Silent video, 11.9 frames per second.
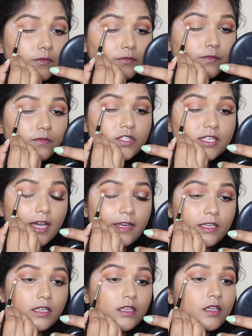I'm
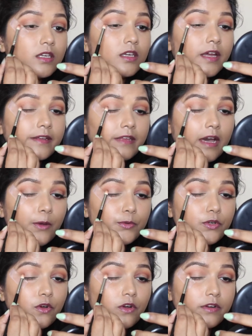starting with the
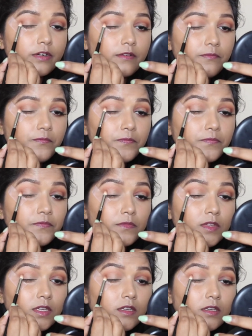outer corner
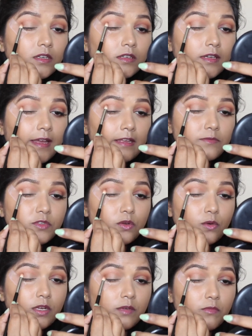and
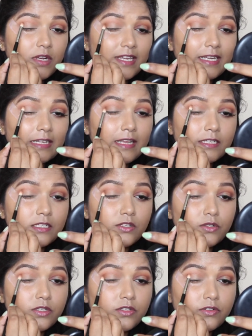slowly blending that
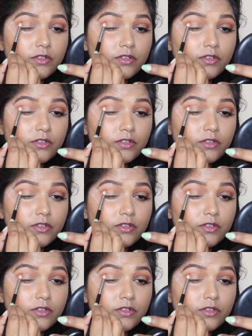into the